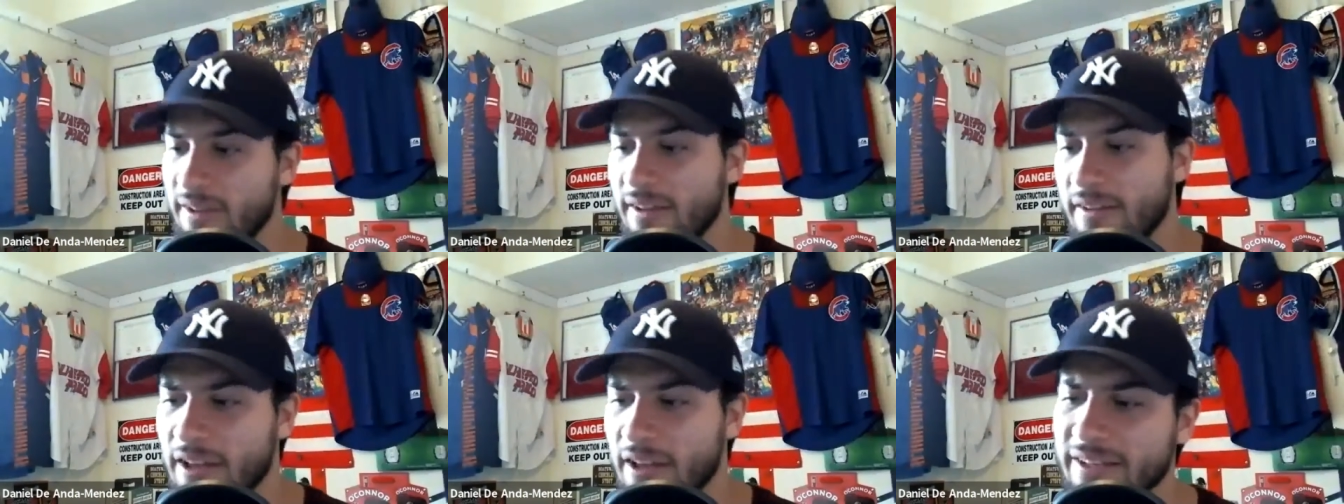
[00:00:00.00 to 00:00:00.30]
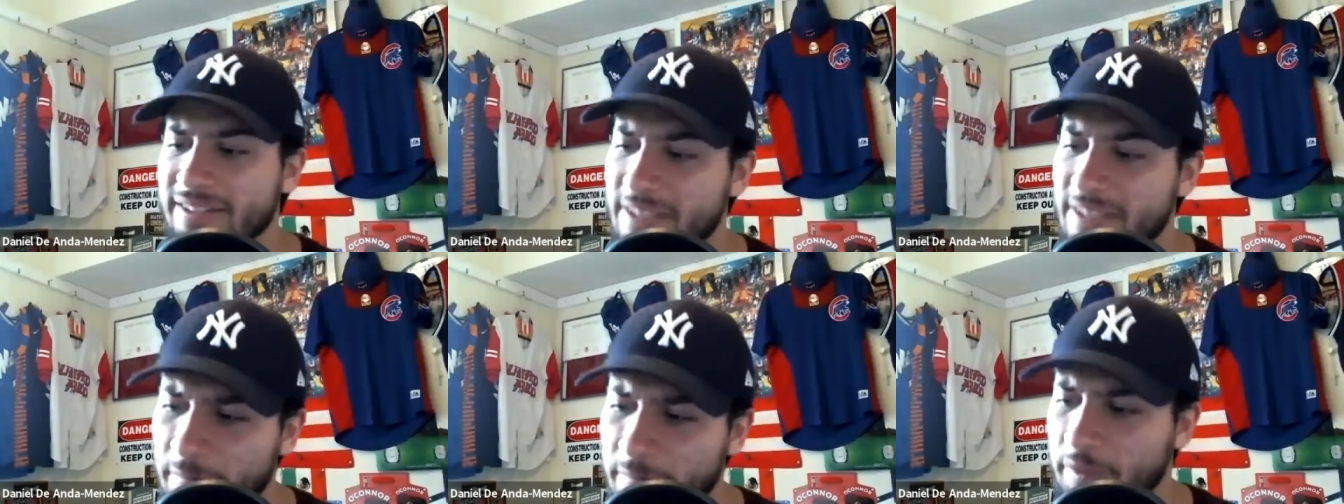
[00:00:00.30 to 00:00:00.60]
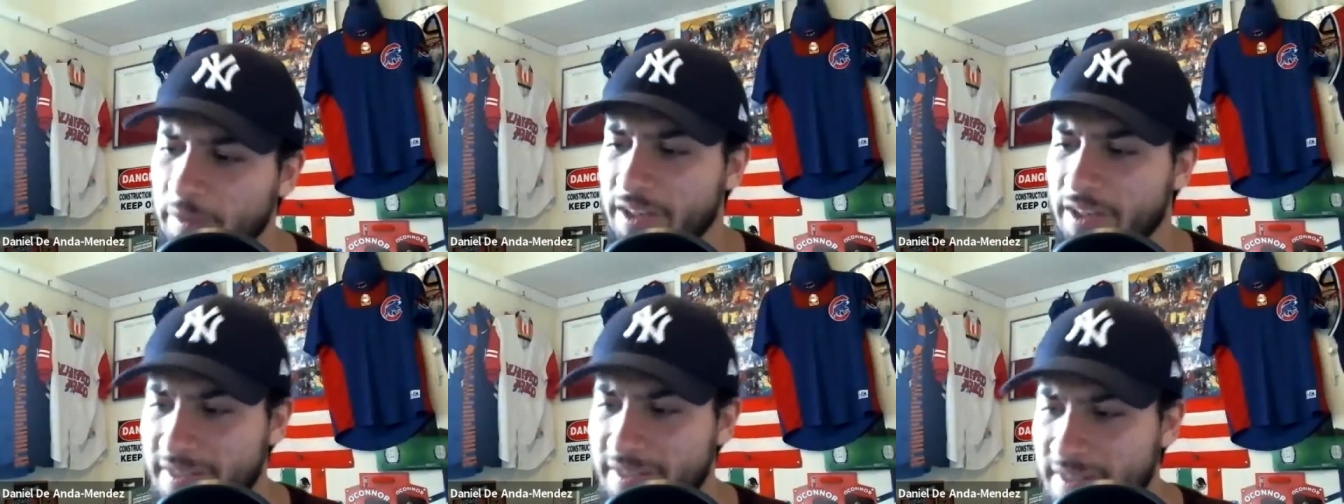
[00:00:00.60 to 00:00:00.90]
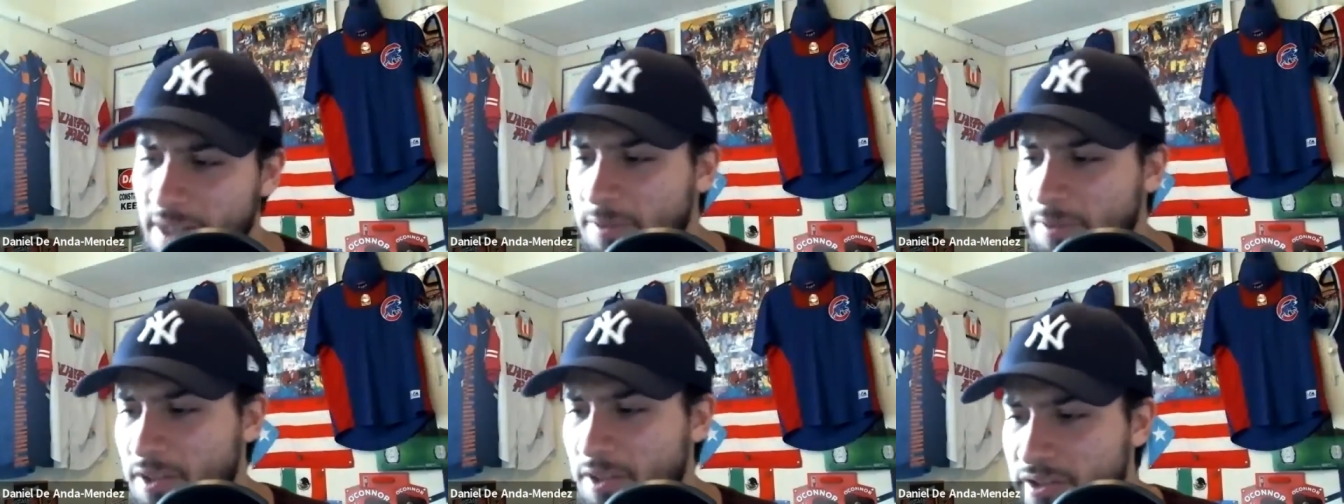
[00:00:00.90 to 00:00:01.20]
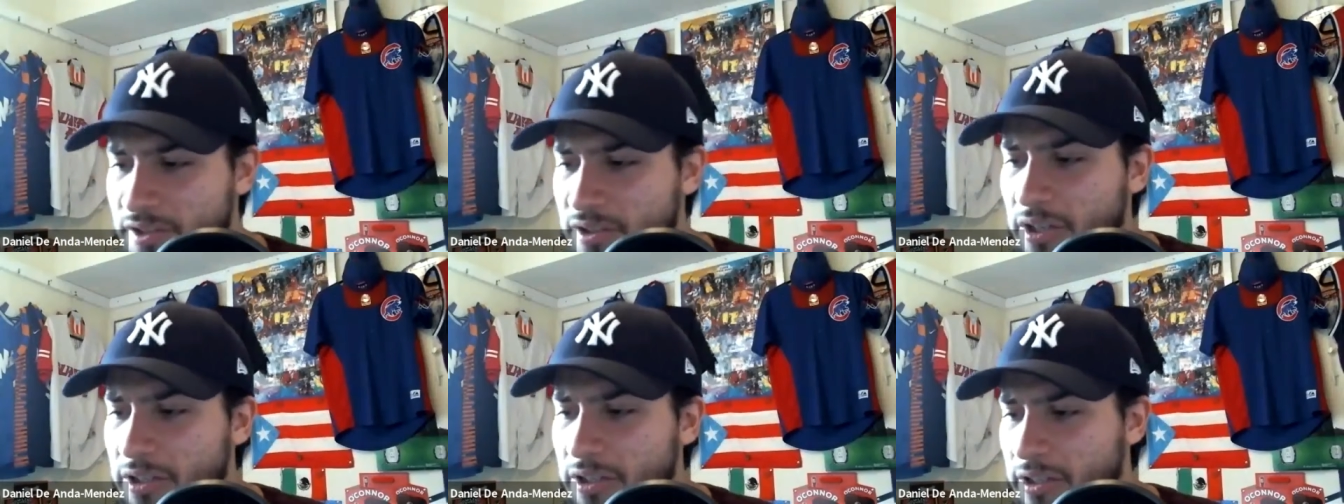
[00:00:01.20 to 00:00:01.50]
Except for the exception of
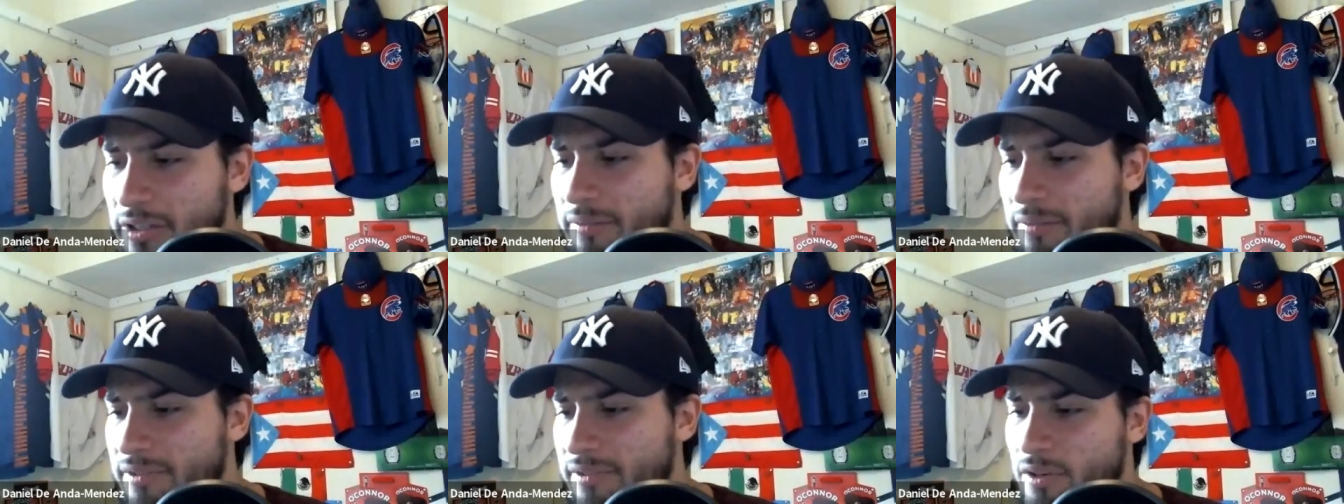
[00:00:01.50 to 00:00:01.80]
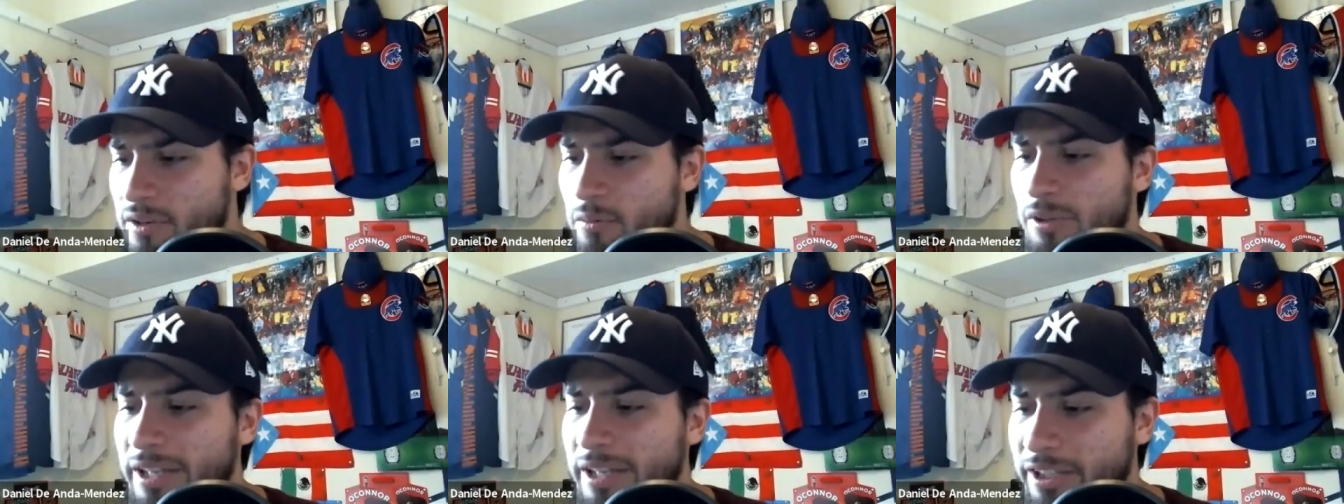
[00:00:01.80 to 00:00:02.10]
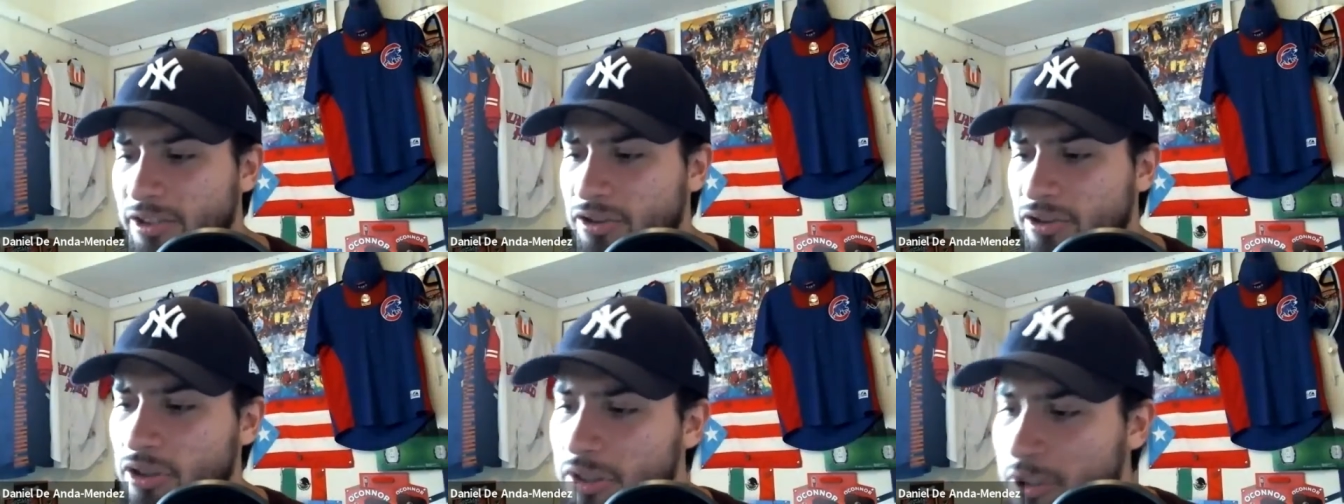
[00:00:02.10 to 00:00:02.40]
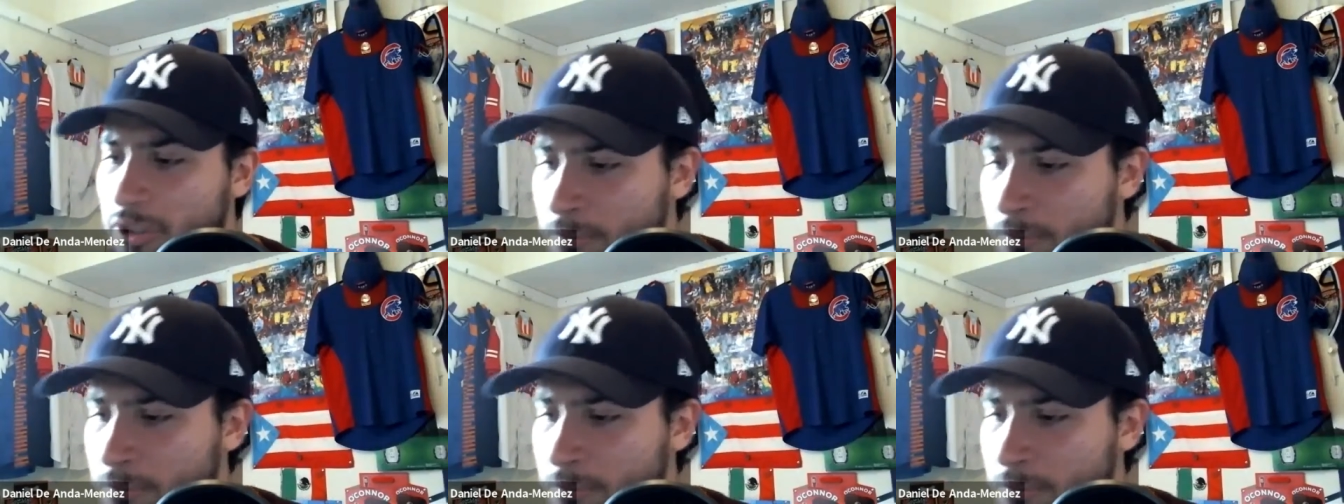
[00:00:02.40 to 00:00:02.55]
someone like Charlie